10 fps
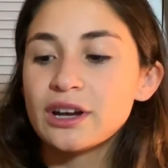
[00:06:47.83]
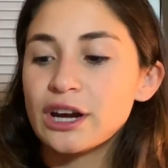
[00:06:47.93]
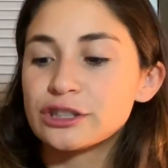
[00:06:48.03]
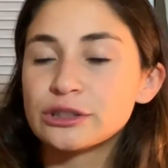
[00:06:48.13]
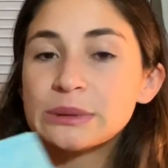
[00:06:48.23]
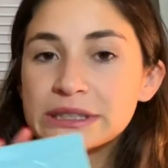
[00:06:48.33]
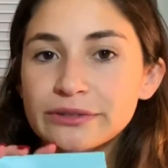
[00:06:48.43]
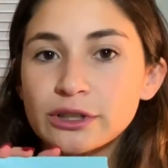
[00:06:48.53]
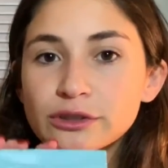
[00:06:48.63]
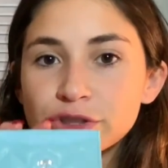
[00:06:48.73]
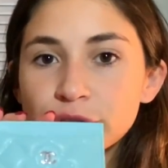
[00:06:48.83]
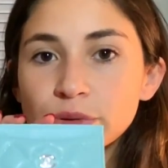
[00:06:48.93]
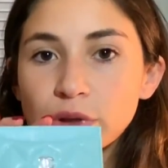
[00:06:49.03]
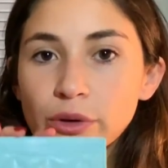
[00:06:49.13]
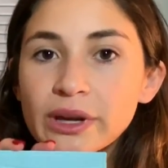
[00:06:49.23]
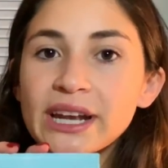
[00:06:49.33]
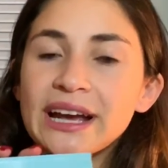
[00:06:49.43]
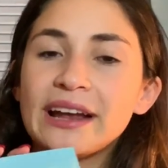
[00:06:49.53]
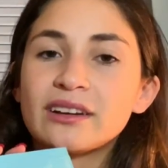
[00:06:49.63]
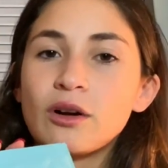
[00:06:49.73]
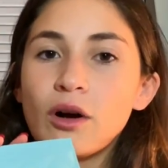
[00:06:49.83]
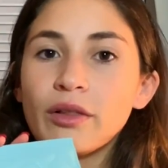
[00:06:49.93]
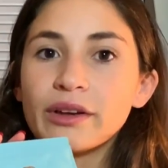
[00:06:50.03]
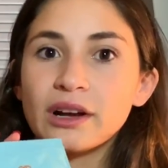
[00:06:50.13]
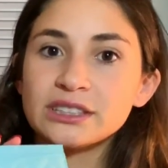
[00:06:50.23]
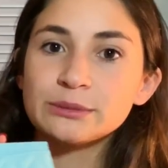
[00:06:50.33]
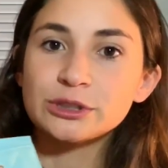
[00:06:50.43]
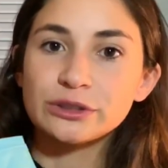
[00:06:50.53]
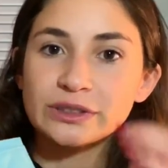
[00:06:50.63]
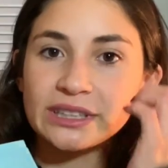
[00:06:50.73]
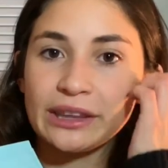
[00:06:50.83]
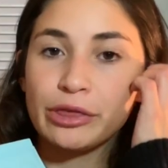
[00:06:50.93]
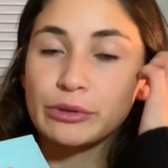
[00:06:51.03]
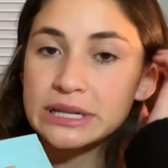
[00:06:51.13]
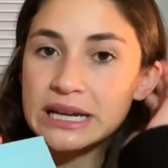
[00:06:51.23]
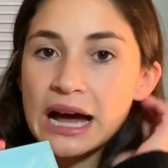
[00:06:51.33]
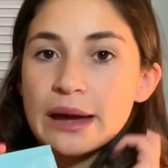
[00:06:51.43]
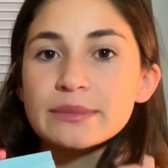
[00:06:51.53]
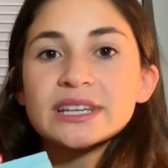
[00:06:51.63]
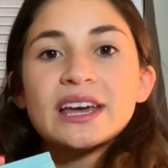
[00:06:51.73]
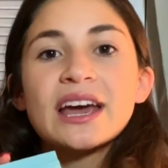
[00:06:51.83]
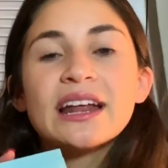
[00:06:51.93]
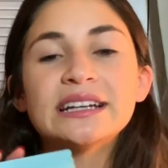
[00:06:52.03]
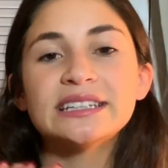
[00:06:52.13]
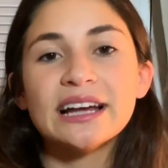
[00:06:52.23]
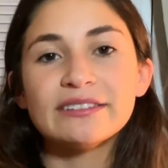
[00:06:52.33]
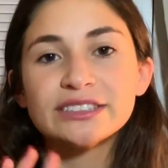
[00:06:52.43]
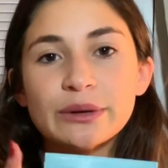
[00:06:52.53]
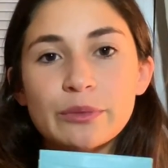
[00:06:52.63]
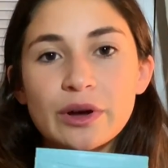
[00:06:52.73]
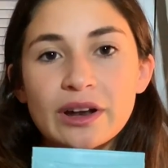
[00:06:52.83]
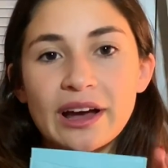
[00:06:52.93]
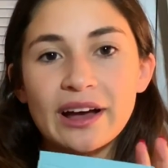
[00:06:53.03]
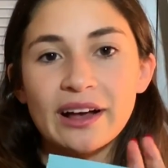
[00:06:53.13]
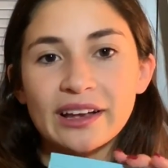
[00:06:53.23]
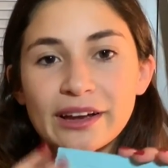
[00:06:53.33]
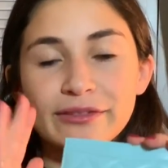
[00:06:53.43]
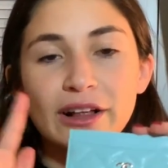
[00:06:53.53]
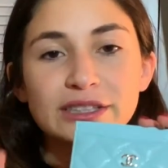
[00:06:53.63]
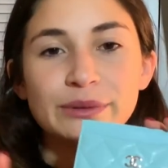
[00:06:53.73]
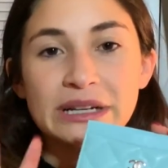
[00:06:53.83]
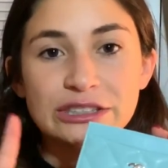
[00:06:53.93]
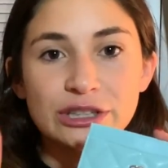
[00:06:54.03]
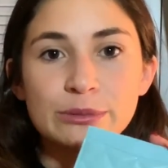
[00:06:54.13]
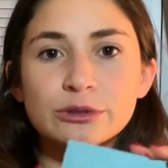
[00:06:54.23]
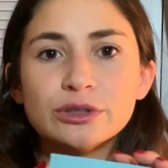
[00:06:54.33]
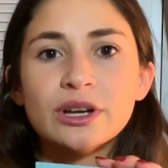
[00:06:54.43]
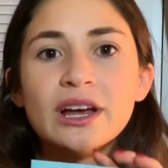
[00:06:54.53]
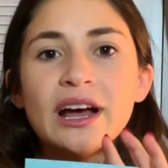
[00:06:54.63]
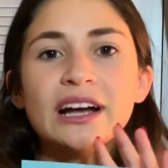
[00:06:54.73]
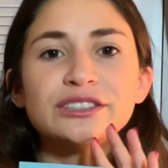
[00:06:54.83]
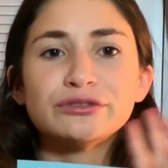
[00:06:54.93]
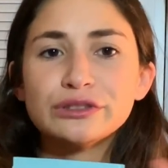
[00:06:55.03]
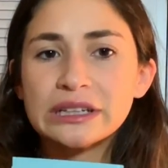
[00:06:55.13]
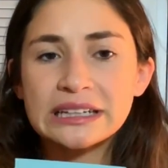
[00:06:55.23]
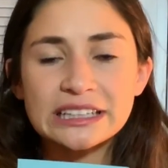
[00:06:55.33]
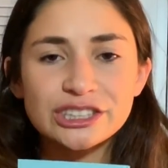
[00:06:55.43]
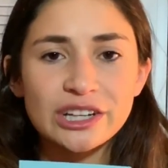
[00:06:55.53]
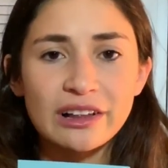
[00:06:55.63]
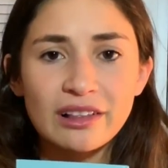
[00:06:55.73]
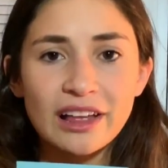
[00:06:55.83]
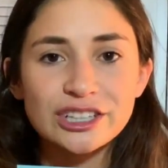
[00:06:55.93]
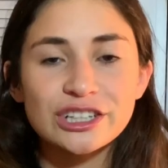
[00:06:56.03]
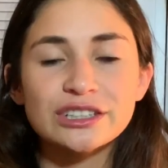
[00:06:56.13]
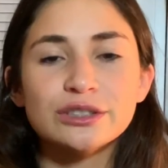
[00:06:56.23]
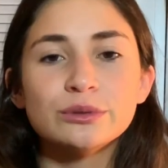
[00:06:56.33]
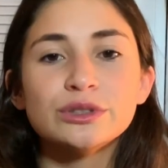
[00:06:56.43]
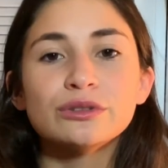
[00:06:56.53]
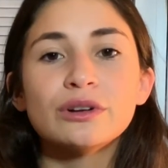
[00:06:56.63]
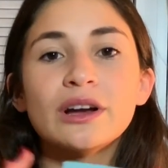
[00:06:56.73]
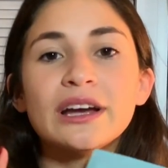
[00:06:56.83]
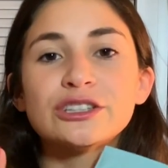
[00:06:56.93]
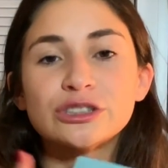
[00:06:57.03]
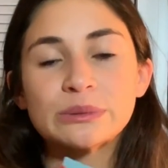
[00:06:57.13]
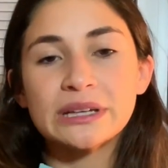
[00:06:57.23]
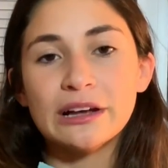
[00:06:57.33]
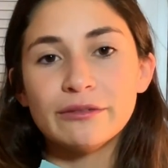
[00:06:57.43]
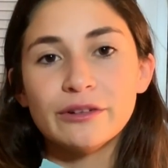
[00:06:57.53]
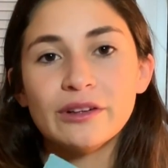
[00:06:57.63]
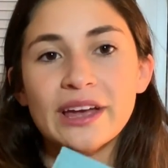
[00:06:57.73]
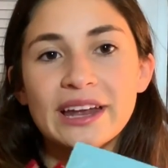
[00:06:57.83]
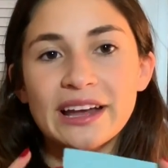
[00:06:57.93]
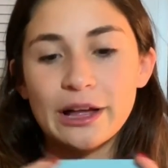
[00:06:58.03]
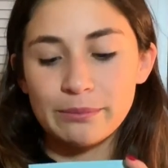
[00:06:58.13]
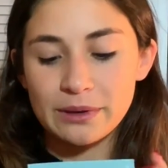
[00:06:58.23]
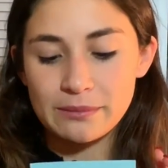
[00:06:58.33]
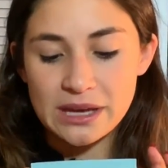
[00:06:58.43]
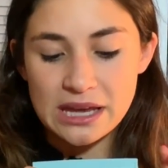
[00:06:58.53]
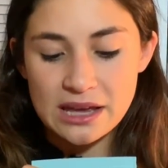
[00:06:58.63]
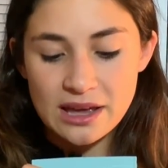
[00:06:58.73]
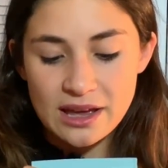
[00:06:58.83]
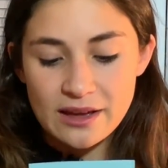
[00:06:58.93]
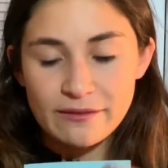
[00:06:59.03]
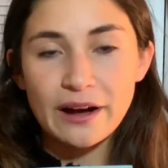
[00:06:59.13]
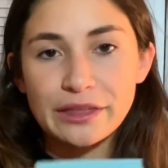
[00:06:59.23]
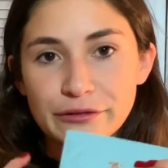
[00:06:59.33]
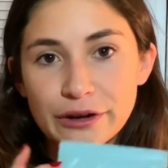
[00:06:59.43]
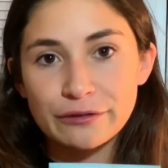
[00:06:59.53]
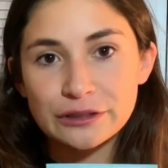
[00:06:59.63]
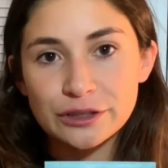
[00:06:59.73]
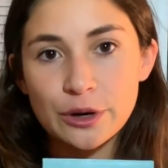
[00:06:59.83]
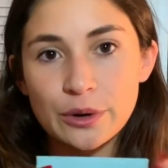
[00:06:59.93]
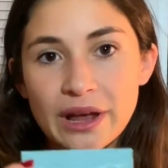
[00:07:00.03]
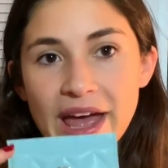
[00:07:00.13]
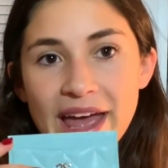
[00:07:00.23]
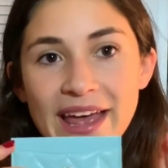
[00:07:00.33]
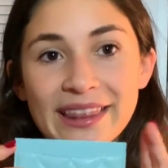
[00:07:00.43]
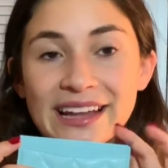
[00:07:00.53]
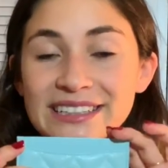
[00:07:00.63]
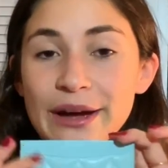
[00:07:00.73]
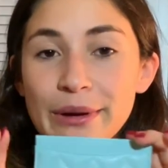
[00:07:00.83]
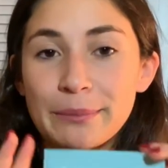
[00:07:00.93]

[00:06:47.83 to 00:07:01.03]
extremely difficult to locate. I had to call the customer service like 3 times. And I did have someone, I follow someone on Instagram who has a really nice Chanel collection, and she was extremely helpful in helping me find the reference code, and that's how I